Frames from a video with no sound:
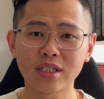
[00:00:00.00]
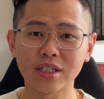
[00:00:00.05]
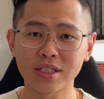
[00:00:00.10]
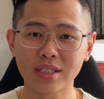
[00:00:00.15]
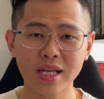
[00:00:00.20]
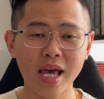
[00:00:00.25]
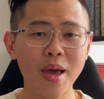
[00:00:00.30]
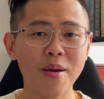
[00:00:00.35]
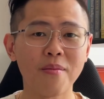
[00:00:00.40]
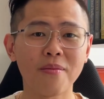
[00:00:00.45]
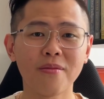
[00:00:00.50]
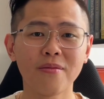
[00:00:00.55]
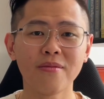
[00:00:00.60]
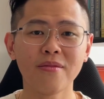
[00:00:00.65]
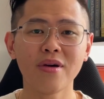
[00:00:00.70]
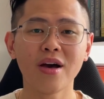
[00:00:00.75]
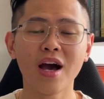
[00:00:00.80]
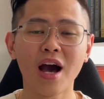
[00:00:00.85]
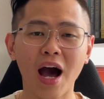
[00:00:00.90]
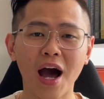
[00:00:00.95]
the same.
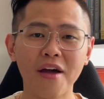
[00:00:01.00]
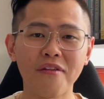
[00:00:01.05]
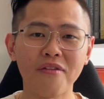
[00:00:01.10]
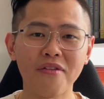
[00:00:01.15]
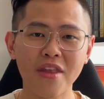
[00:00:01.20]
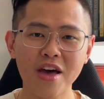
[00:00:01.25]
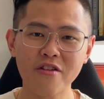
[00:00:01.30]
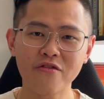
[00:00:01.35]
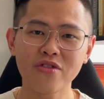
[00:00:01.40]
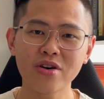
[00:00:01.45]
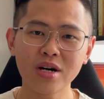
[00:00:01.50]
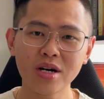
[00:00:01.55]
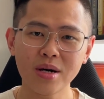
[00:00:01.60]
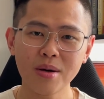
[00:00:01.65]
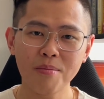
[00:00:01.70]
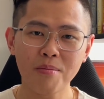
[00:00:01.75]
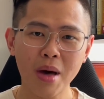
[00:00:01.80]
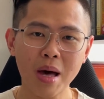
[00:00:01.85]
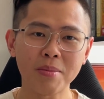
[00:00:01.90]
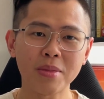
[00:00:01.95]
I
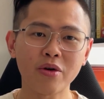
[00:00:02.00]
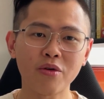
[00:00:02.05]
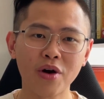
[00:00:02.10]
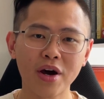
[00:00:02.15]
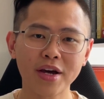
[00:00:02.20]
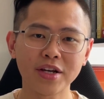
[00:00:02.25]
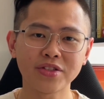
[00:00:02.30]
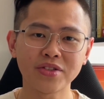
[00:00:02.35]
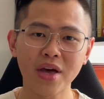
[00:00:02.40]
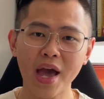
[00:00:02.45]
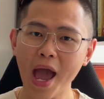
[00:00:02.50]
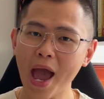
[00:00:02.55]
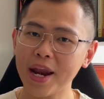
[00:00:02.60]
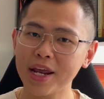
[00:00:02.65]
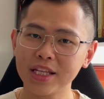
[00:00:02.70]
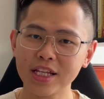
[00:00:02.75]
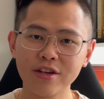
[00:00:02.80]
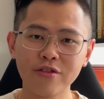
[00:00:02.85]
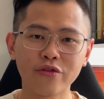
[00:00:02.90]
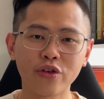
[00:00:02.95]
never memorize
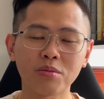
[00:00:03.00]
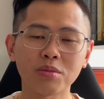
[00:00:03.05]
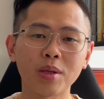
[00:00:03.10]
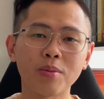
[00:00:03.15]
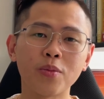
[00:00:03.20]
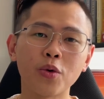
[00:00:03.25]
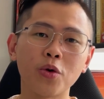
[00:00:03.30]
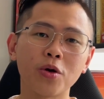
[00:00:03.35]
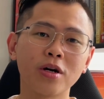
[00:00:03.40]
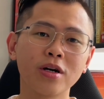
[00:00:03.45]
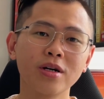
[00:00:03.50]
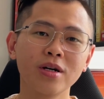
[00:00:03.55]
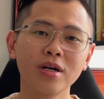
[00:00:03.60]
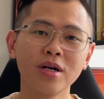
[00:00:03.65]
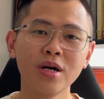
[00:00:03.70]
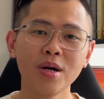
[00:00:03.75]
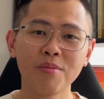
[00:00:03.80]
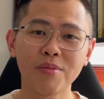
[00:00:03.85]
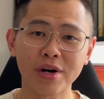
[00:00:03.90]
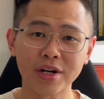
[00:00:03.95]
anything from the book,
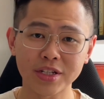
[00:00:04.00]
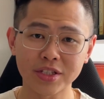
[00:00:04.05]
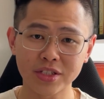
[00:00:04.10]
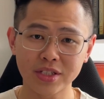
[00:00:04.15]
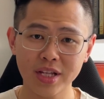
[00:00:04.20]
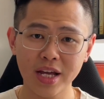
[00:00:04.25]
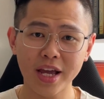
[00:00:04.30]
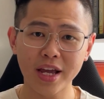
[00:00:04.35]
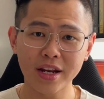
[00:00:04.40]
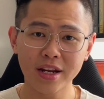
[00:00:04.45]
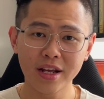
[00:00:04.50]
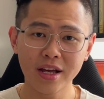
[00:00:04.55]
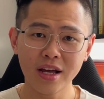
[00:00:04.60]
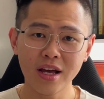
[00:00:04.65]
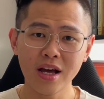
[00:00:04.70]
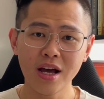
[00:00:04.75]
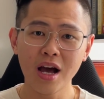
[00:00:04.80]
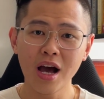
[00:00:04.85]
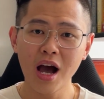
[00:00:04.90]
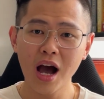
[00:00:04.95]
but instead,
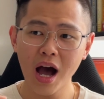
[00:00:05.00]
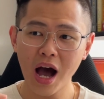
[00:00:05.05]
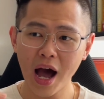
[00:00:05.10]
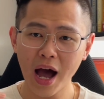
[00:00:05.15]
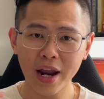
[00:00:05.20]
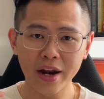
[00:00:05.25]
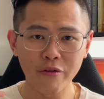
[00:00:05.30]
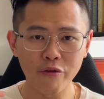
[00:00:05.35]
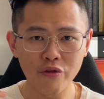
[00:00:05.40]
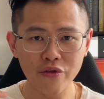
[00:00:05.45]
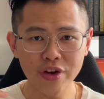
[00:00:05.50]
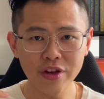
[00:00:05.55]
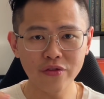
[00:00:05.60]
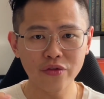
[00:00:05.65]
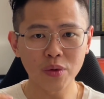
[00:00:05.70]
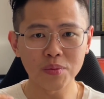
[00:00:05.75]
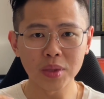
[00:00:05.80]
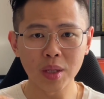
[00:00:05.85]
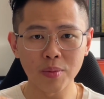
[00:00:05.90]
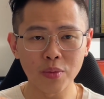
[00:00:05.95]
I read
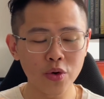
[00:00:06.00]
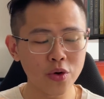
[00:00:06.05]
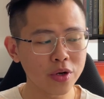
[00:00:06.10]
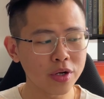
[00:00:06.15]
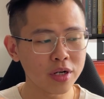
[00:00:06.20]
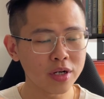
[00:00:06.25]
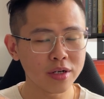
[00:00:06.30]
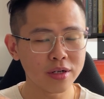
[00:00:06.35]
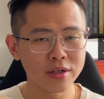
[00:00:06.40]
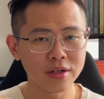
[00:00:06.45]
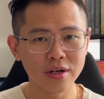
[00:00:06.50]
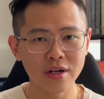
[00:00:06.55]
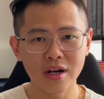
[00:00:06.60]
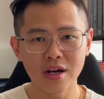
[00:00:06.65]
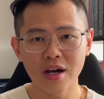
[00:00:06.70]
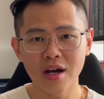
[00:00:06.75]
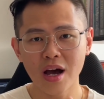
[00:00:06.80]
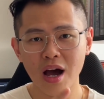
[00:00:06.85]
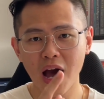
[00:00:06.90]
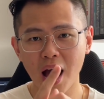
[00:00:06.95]
from the book,
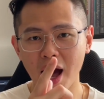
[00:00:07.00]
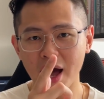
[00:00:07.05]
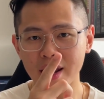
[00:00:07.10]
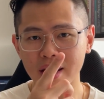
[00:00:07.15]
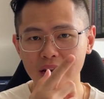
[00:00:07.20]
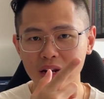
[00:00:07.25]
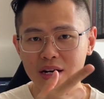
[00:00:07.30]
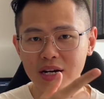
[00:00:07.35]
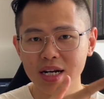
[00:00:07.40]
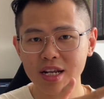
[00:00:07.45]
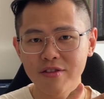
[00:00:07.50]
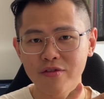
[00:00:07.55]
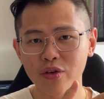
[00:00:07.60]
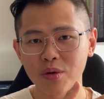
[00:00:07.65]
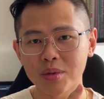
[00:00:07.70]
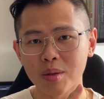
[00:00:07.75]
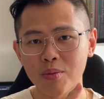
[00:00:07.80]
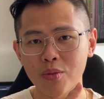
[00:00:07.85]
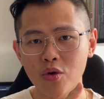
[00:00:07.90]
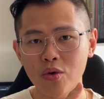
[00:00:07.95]
I learn it
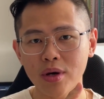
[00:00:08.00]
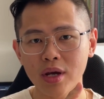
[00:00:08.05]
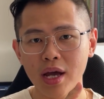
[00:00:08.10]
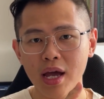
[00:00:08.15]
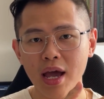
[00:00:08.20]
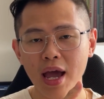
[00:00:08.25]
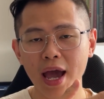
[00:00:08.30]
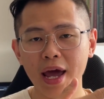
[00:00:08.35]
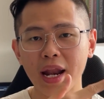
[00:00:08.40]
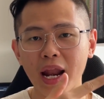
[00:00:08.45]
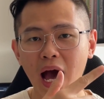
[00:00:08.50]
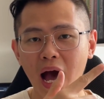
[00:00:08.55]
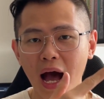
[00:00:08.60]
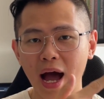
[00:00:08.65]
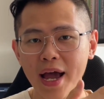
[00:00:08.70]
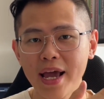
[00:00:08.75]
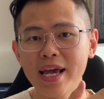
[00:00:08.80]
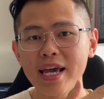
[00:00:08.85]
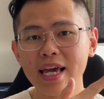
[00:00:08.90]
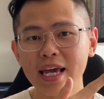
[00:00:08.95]
from the book, and
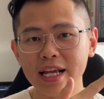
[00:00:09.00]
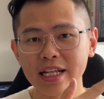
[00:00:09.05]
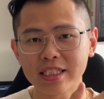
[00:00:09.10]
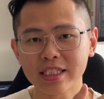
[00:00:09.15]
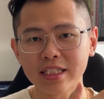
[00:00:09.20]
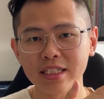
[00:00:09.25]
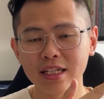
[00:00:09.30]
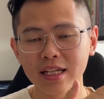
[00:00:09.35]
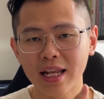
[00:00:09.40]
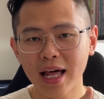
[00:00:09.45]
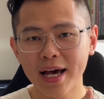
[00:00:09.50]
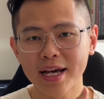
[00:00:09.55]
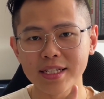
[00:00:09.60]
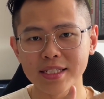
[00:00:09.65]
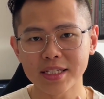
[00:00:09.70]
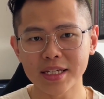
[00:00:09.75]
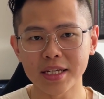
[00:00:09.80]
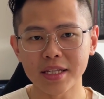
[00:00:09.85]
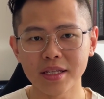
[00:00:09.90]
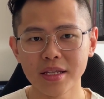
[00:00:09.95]
I
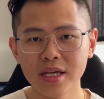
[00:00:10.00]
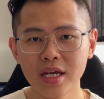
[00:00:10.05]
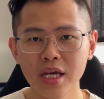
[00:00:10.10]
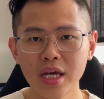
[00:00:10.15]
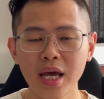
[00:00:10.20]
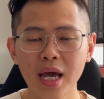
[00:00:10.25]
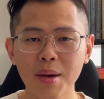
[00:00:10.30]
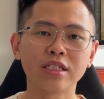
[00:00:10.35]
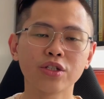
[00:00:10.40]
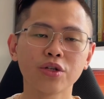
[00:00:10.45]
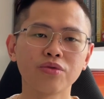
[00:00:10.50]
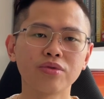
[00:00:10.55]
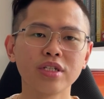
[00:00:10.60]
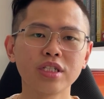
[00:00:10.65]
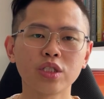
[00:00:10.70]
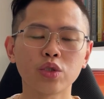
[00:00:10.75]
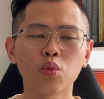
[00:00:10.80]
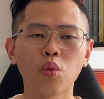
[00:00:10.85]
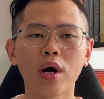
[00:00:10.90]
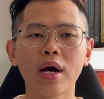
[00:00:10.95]
internalize it. So
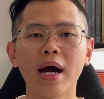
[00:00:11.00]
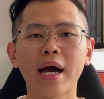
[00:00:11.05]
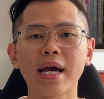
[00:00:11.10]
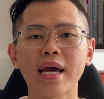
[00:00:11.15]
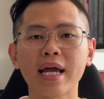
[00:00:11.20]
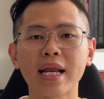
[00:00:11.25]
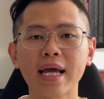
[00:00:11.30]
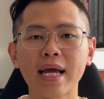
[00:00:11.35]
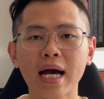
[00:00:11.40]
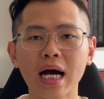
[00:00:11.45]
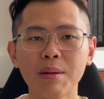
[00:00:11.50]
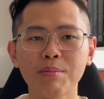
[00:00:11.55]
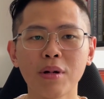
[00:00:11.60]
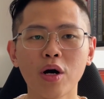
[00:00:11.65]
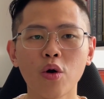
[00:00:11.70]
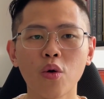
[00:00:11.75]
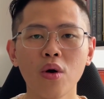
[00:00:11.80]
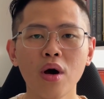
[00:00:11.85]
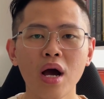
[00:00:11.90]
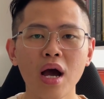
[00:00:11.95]
this is why I can come
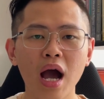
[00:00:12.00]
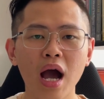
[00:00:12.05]
out